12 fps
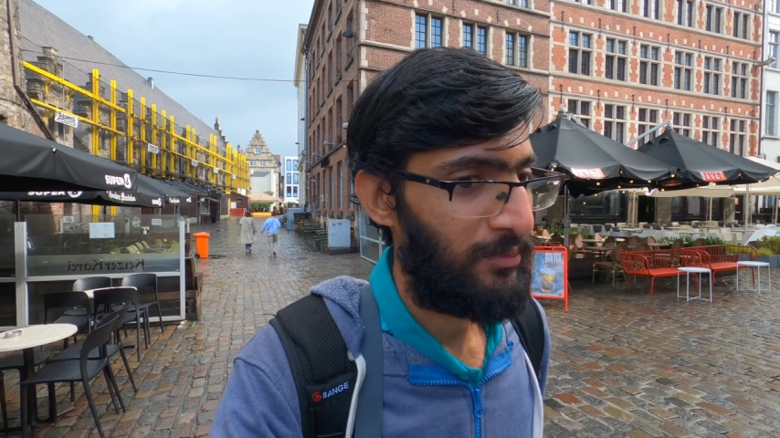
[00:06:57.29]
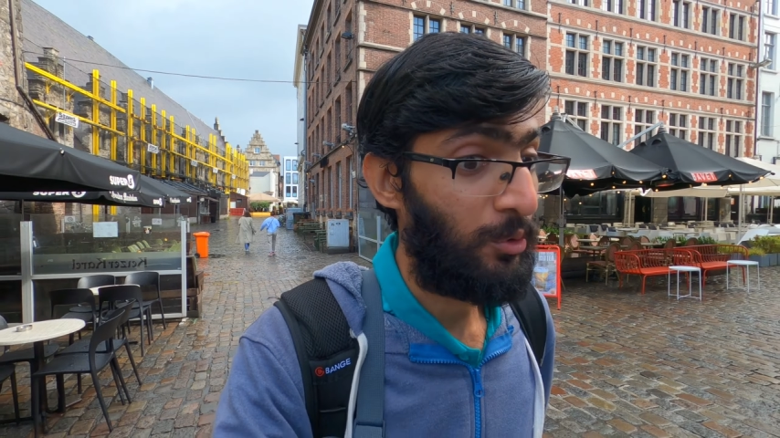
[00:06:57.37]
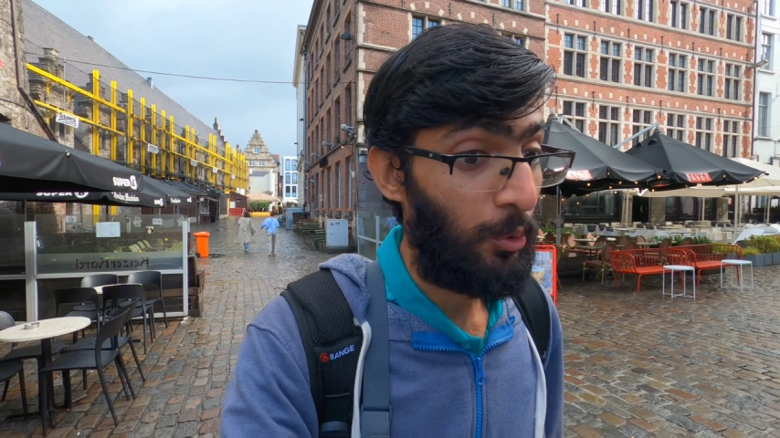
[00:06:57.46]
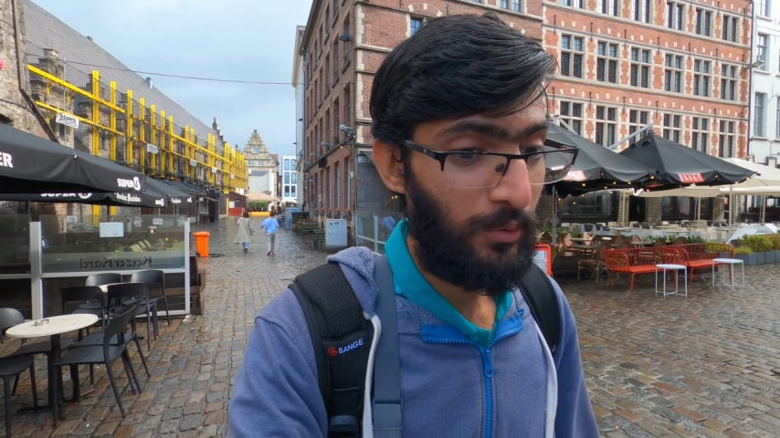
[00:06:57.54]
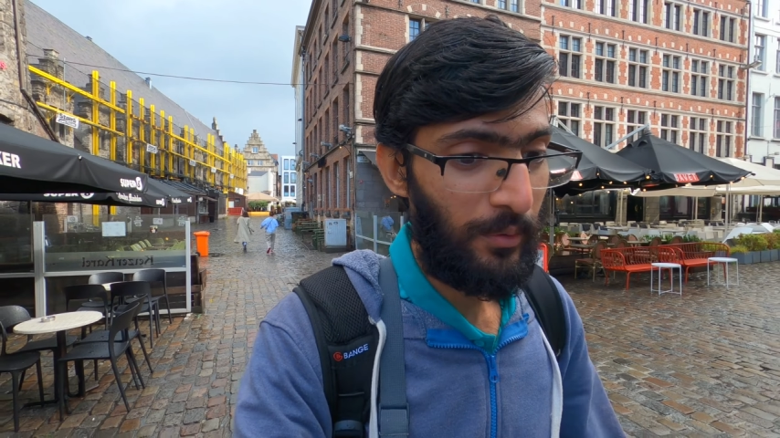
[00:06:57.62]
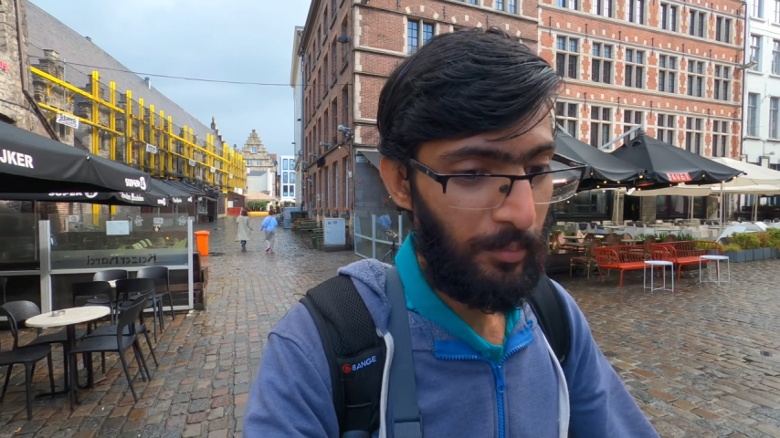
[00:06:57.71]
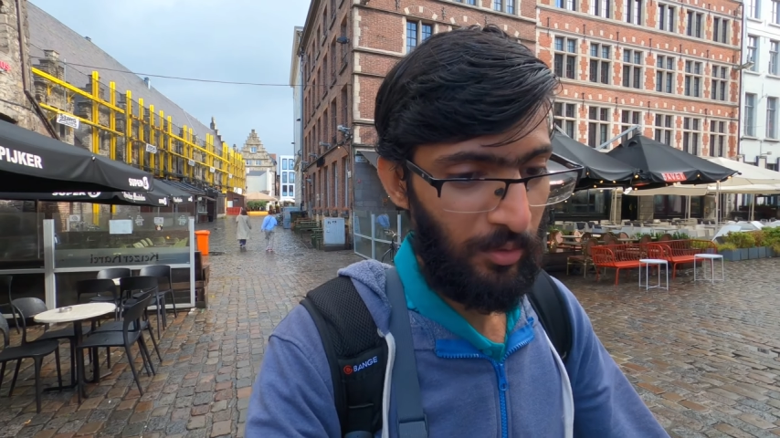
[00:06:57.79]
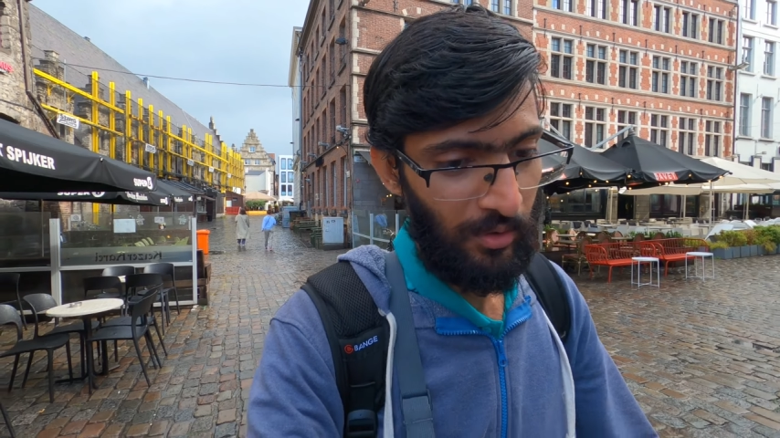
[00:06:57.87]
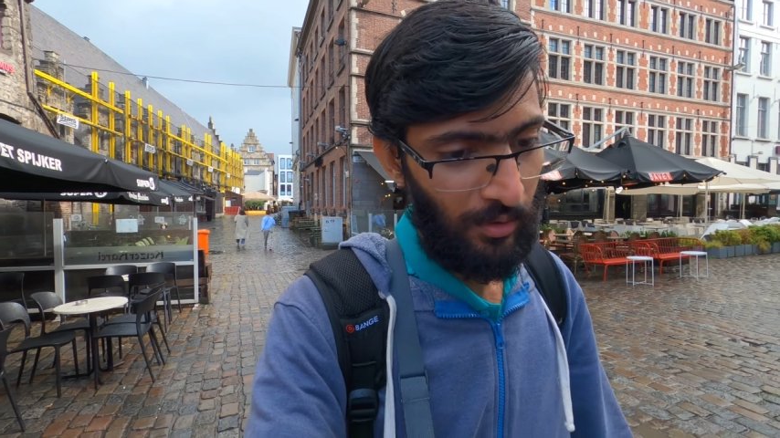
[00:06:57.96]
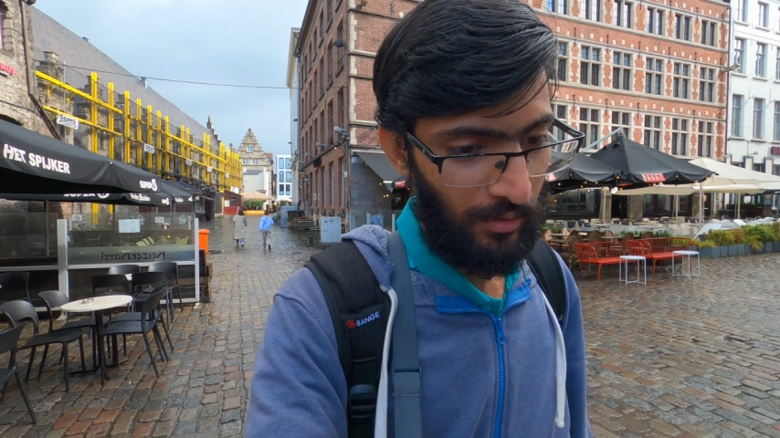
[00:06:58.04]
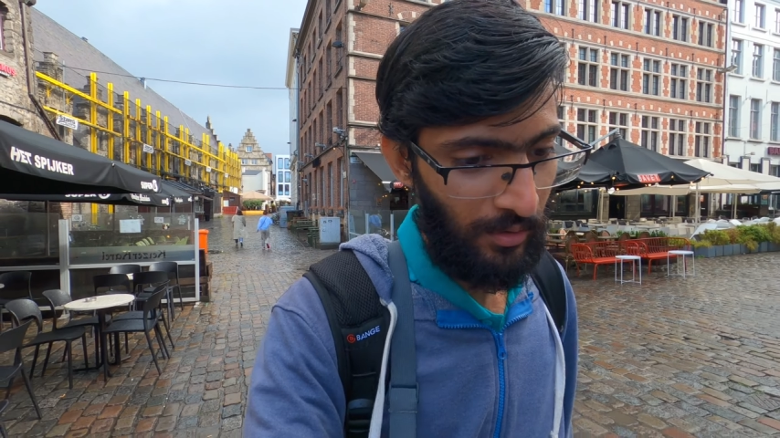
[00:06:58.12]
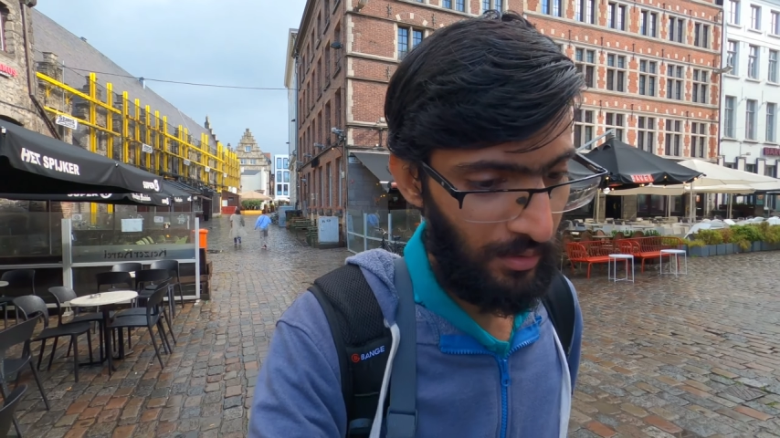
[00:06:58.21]
two trips
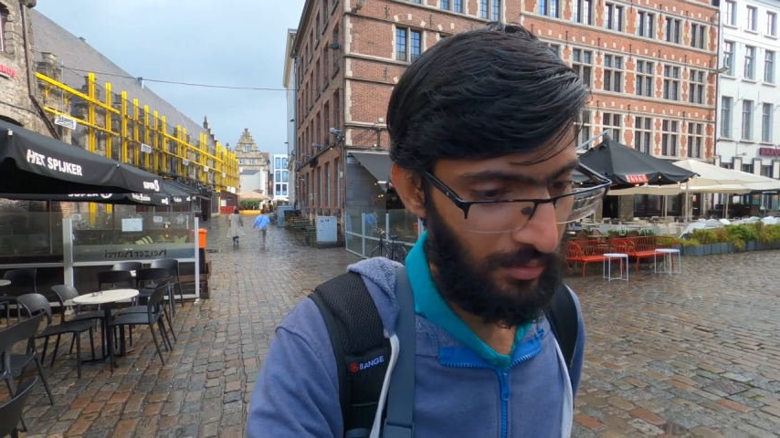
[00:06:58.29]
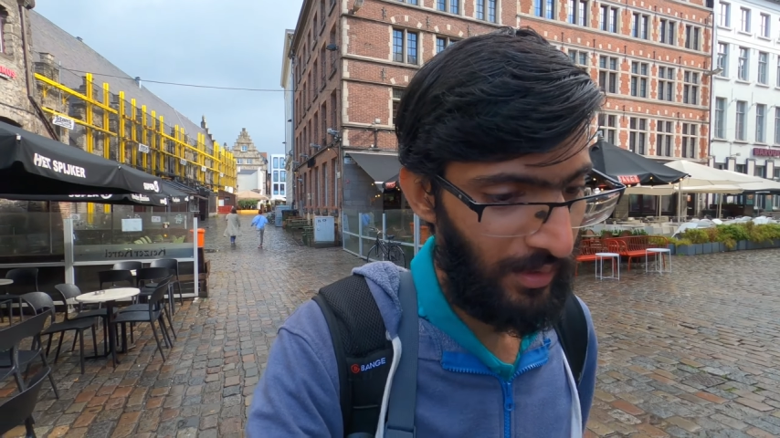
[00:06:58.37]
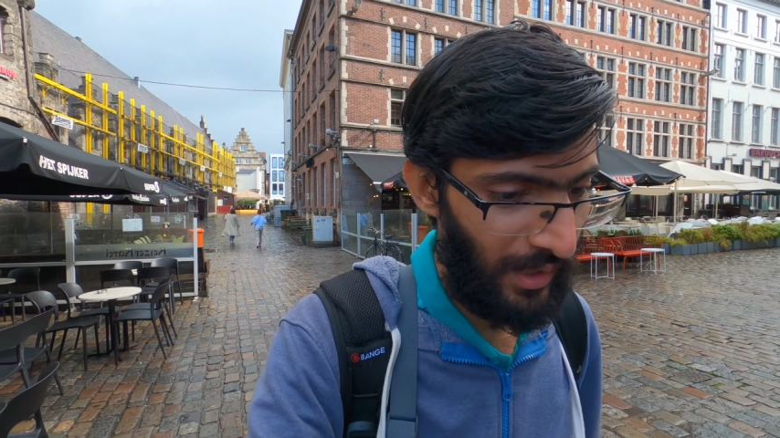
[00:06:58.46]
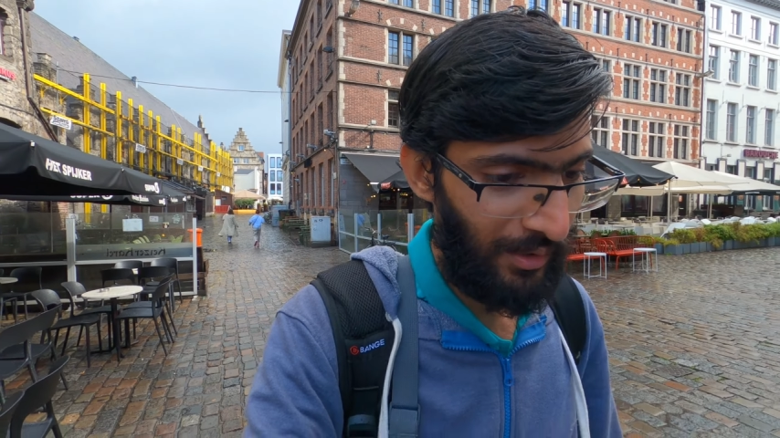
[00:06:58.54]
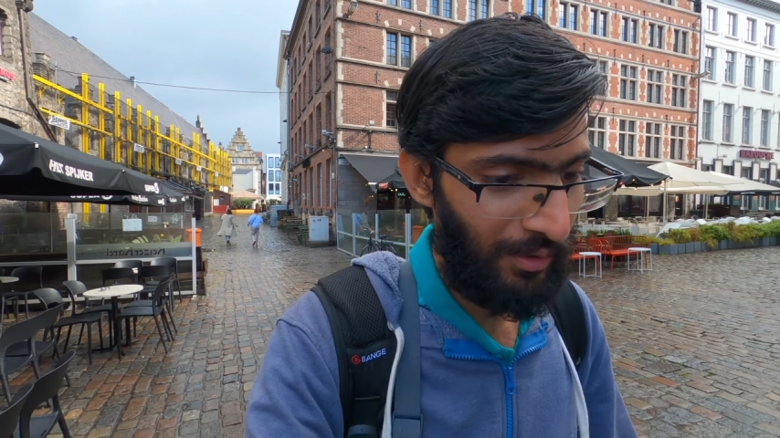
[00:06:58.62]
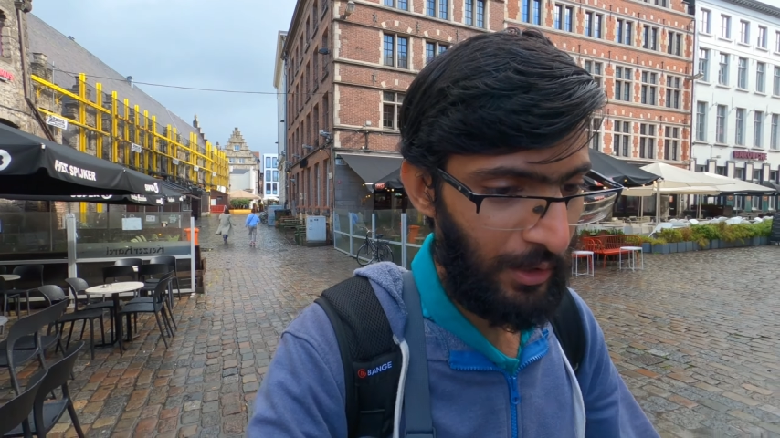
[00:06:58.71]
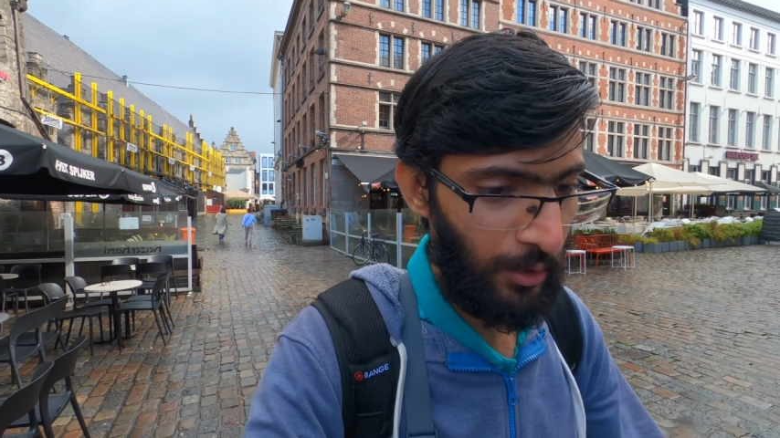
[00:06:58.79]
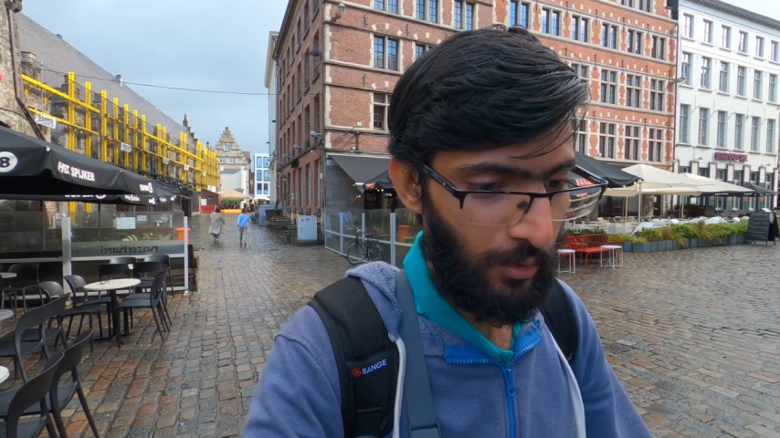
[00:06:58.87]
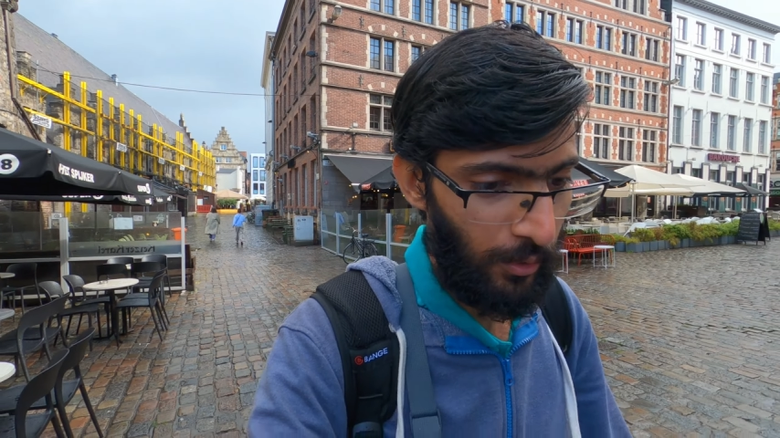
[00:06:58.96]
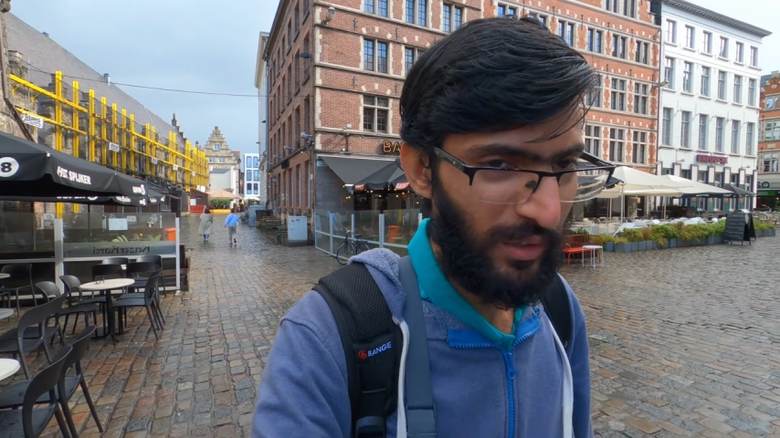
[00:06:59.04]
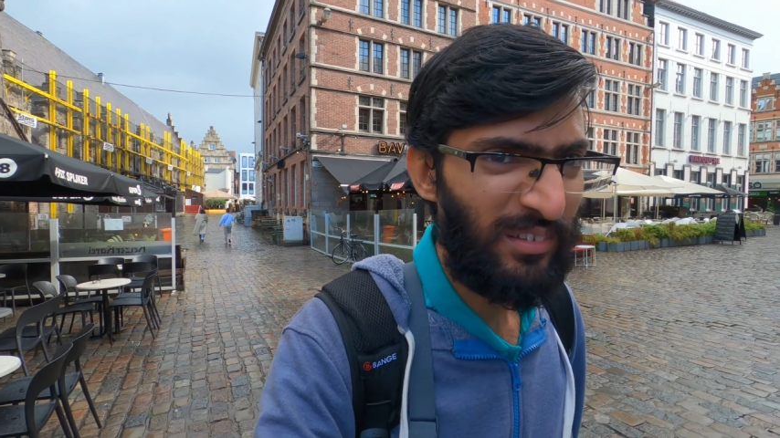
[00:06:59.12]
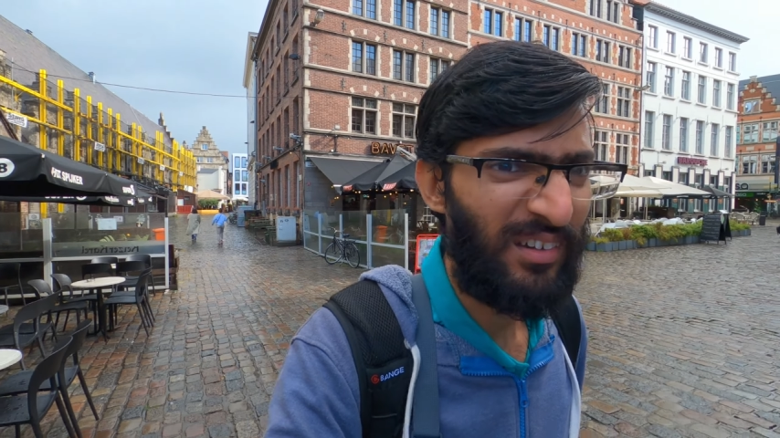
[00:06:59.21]
ago when I went to
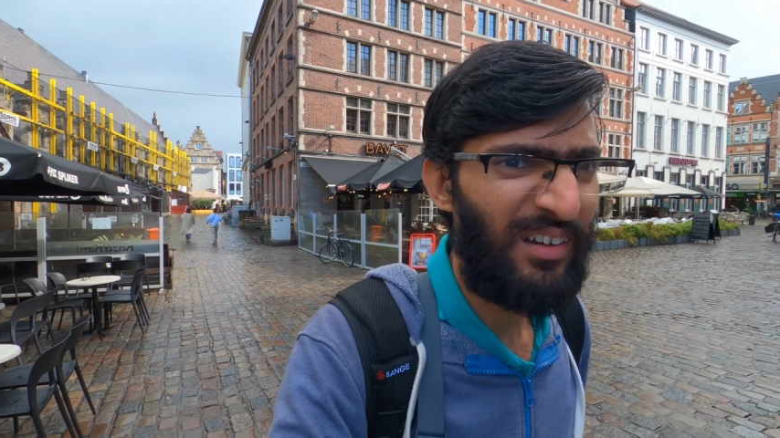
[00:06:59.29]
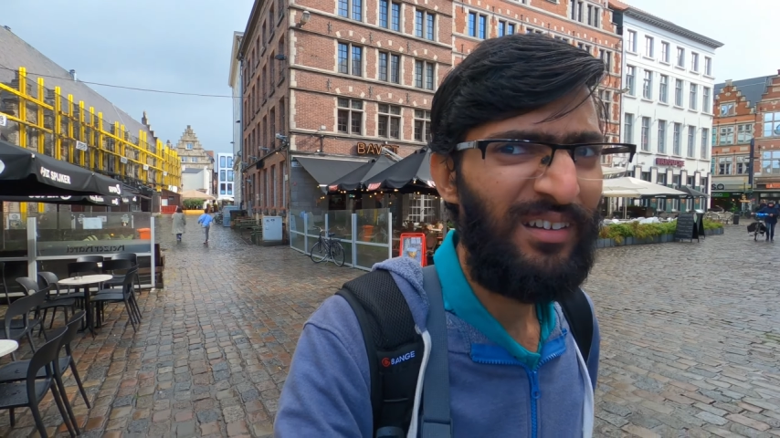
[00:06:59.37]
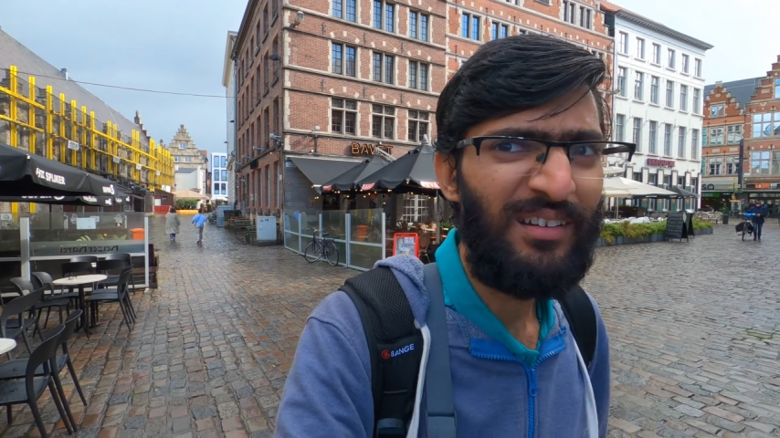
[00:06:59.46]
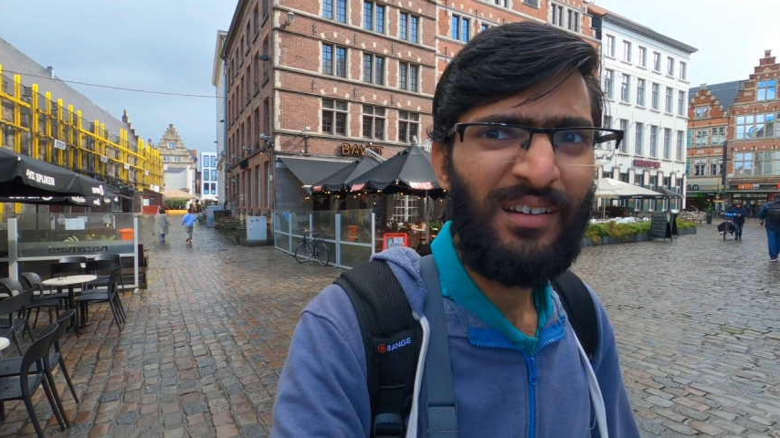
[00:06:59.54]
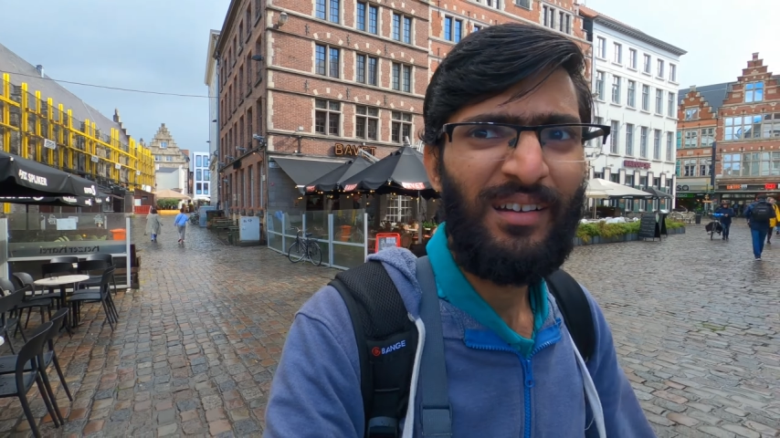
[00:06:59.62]
Croatia.